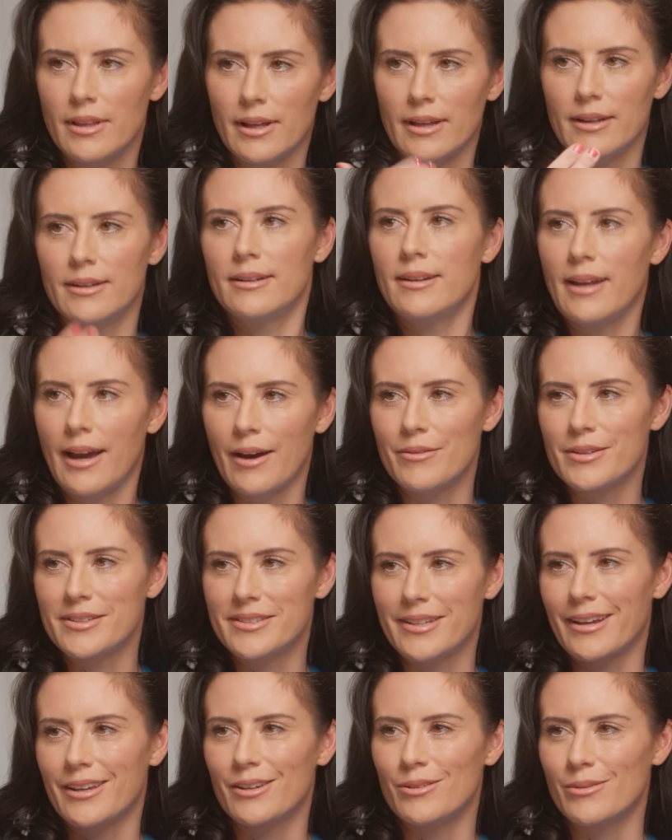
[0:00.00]
then have the
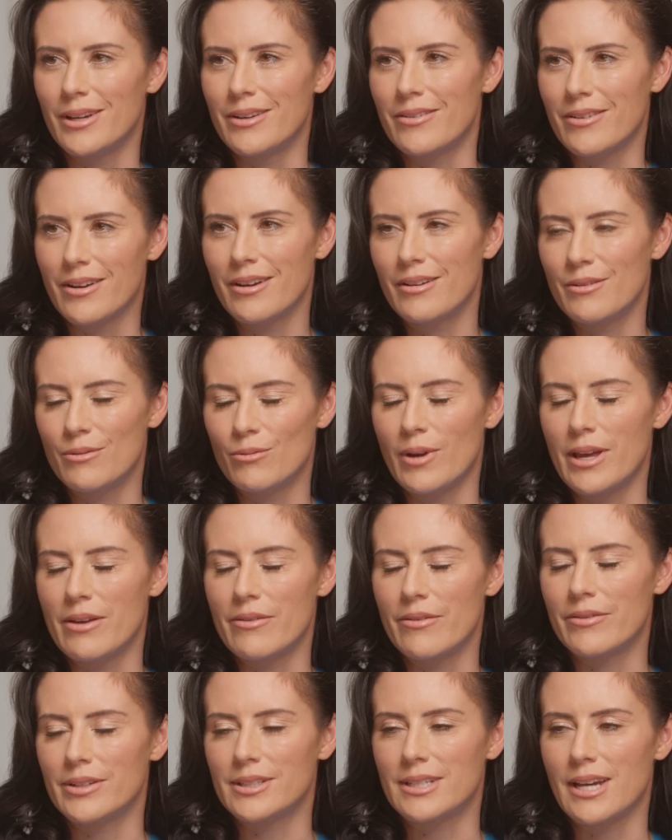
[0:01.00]
second wave
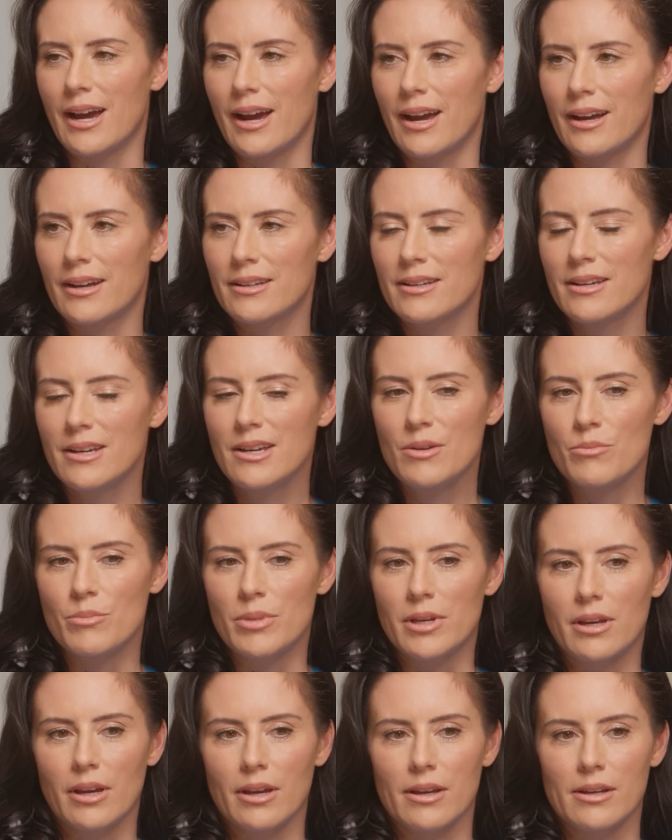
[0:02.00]
wave of attack
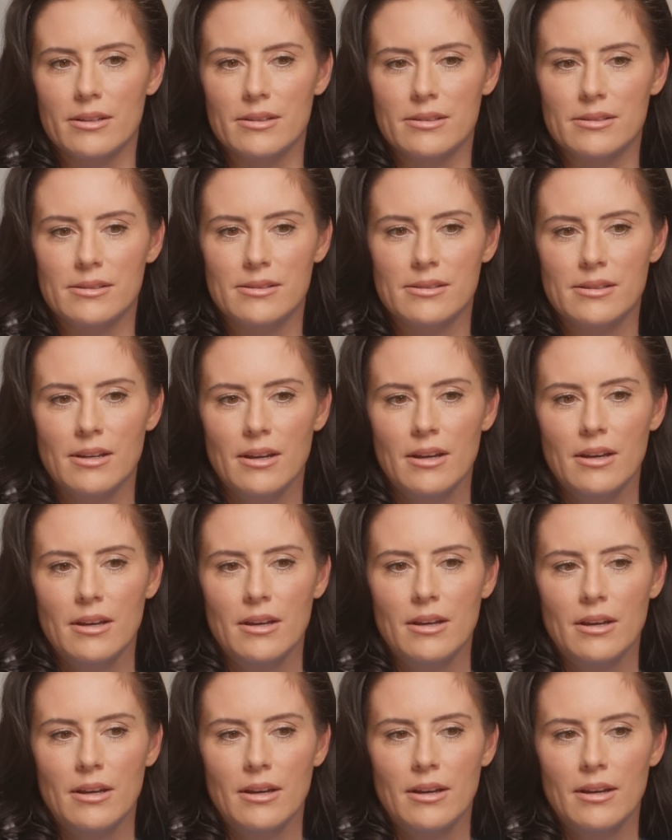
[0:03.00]
because
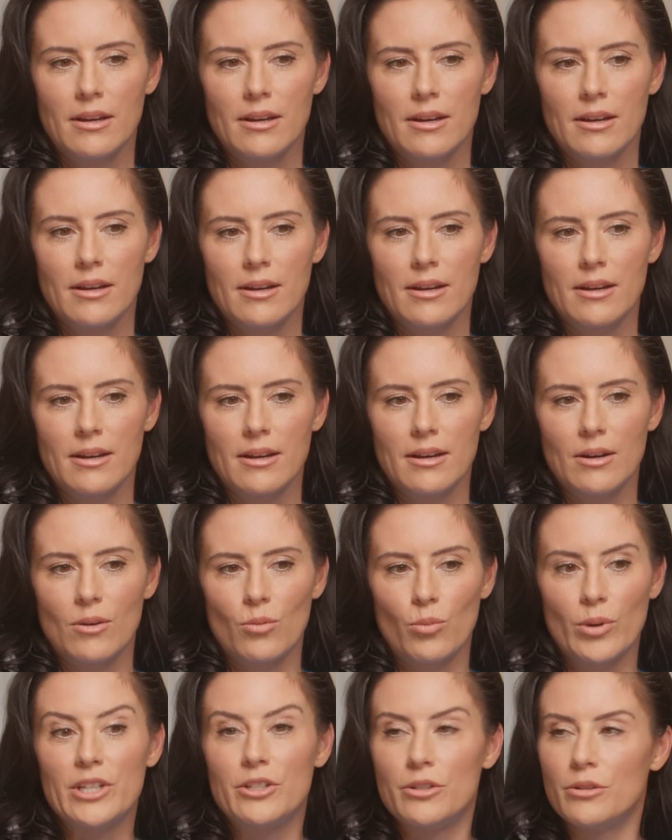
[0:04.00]

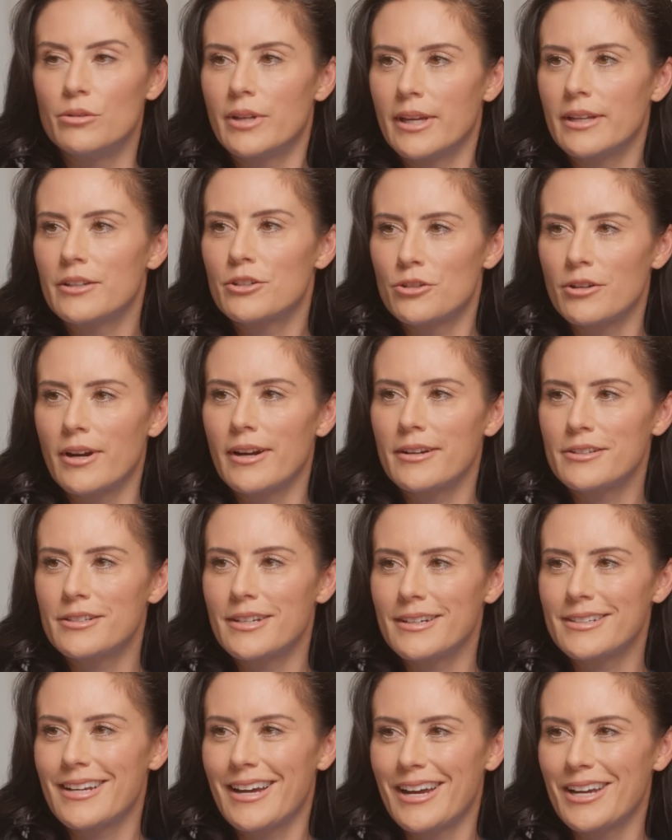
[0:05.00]
we do get stretched
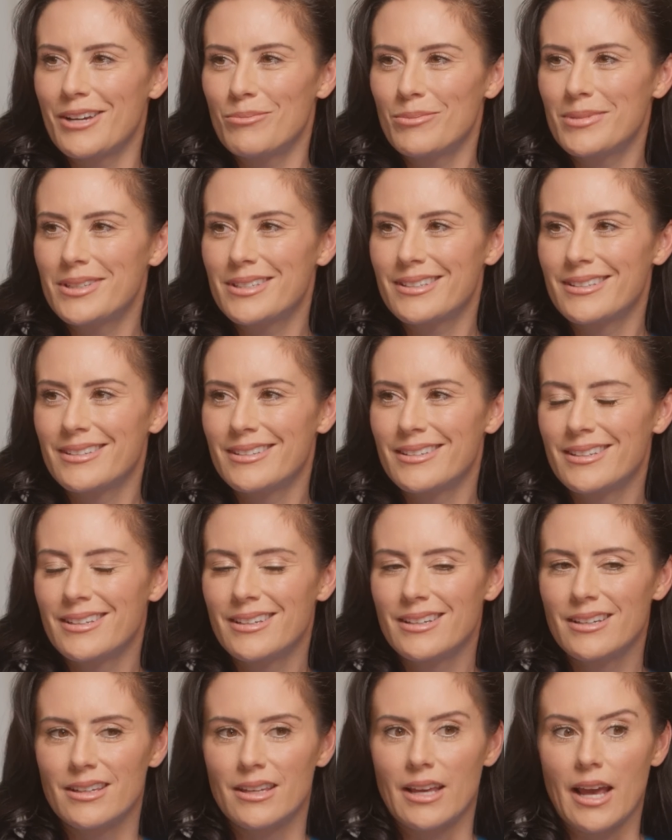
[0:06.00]
at times.
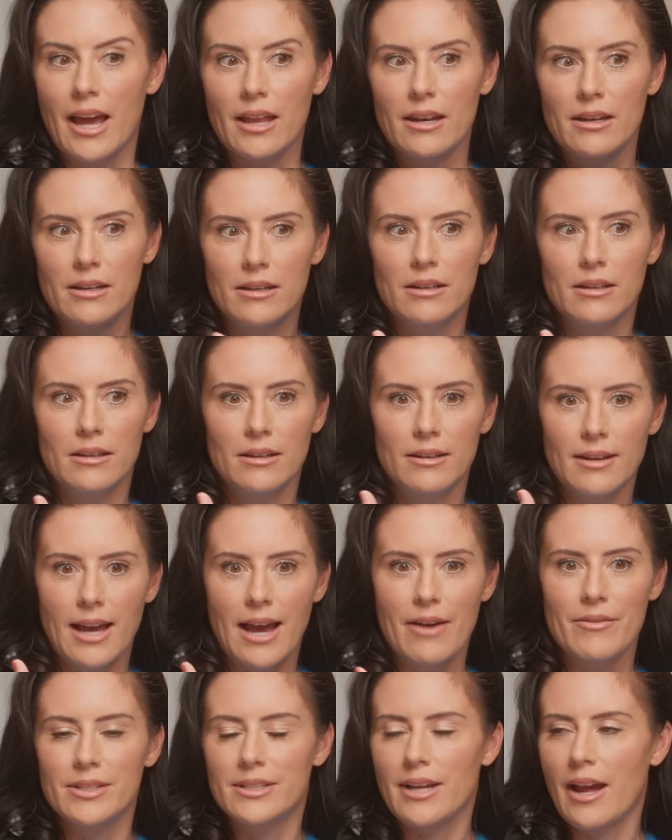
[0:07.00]
Yet
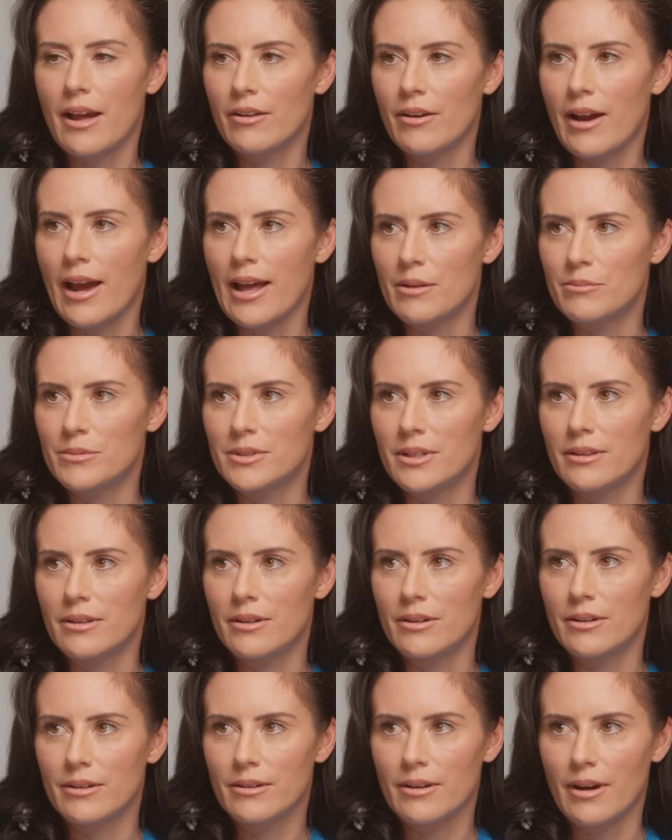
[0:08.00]
having Tyler Adams in
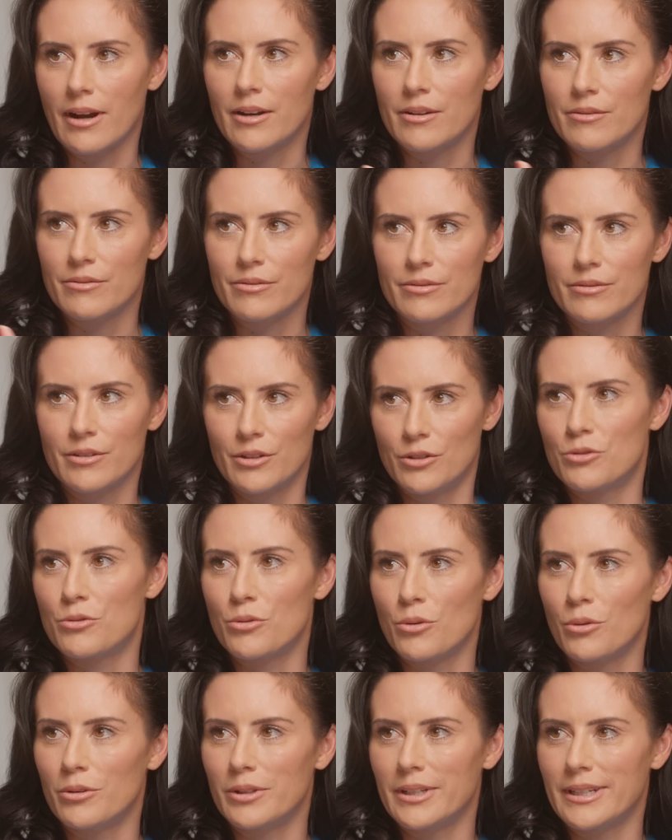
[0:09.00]
there kind of
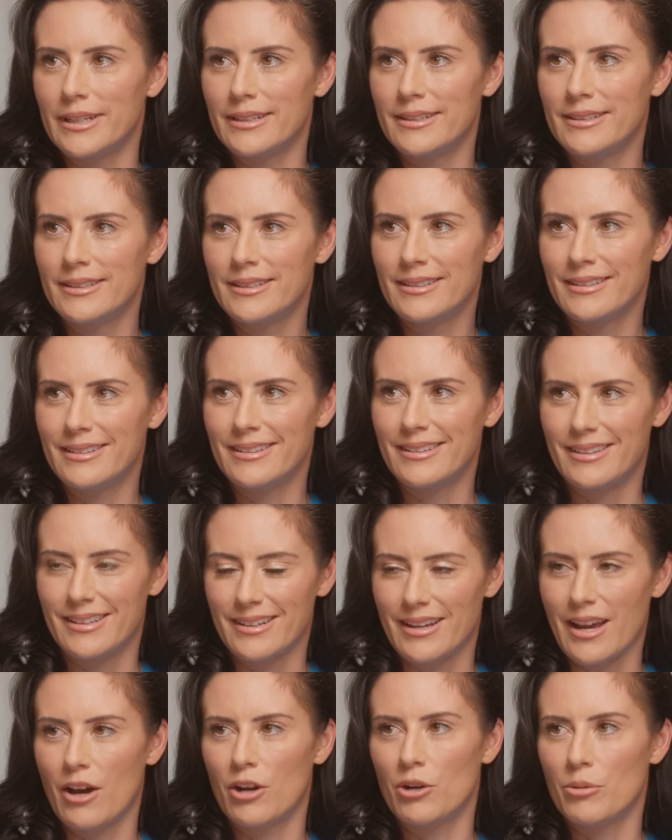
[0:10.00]
controlling
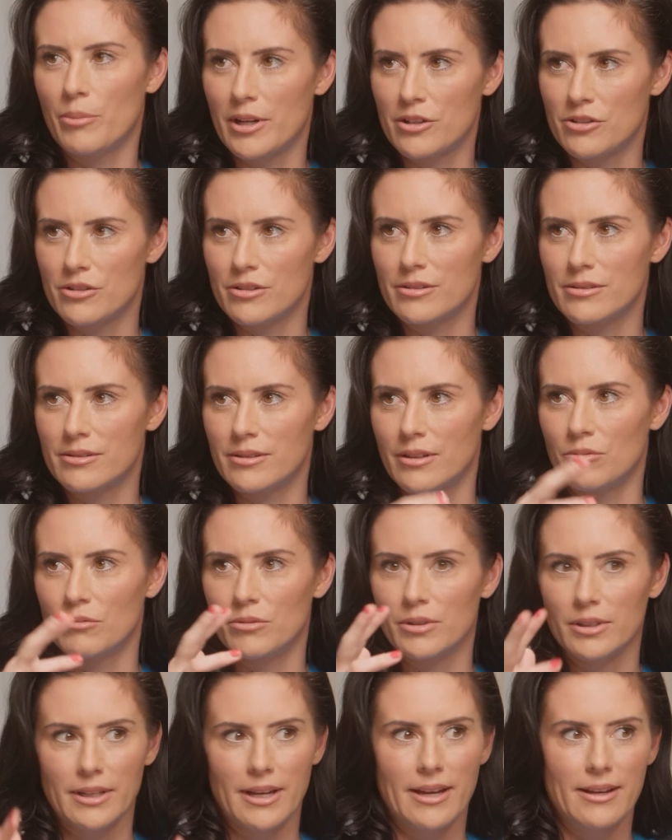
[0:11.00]
the countermeasures and
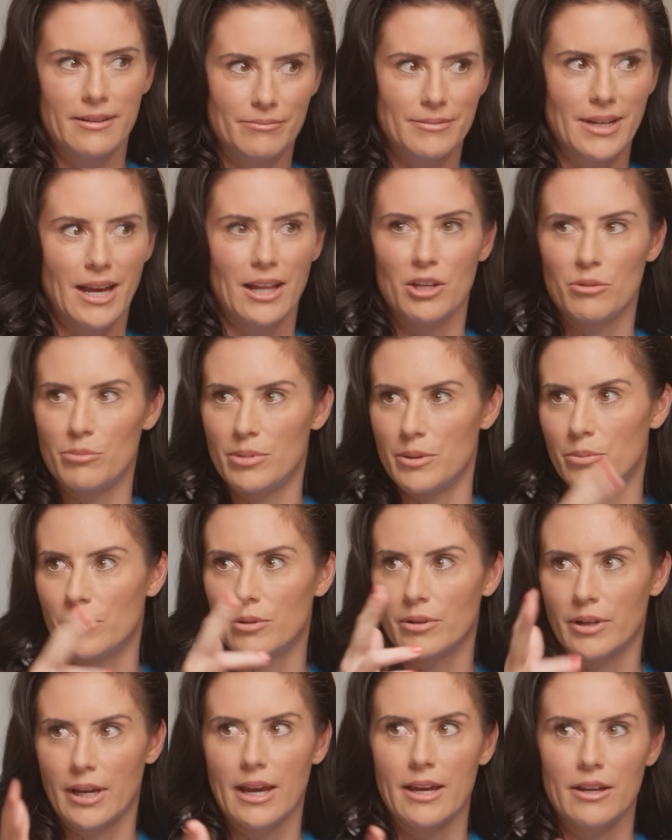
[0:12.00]
really telling
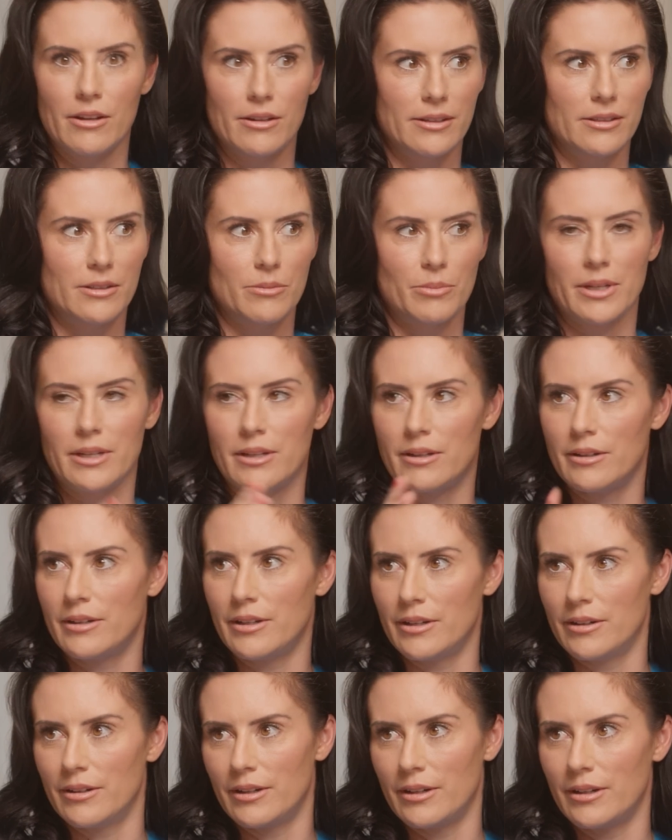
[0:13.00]
people, okay, you need to be here,
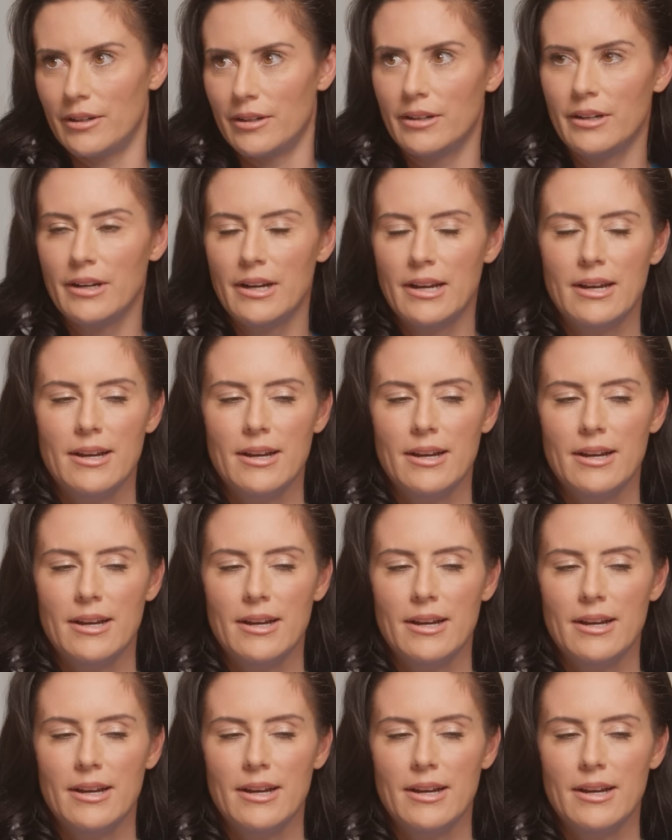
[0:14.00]
here, mm-hmm. here